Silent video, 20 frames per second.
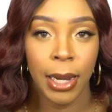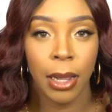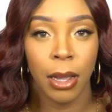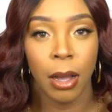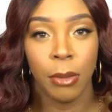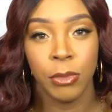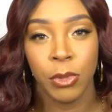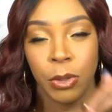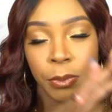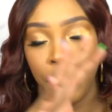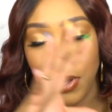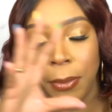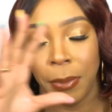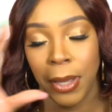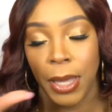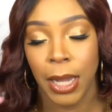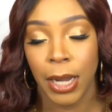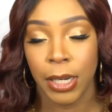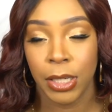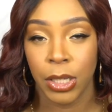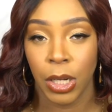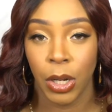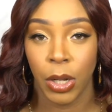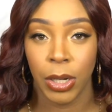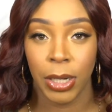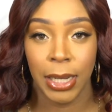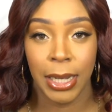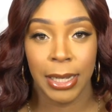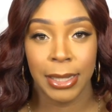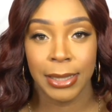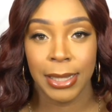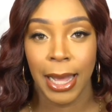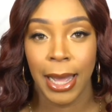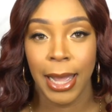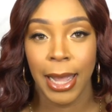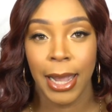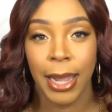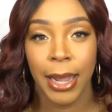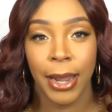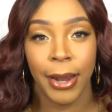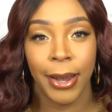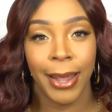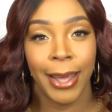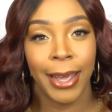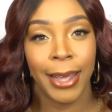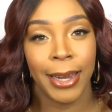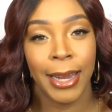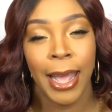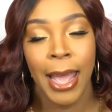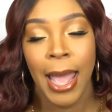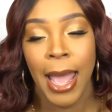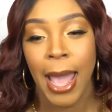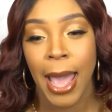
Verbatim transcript: It comes with baby hairs along the entire hairline.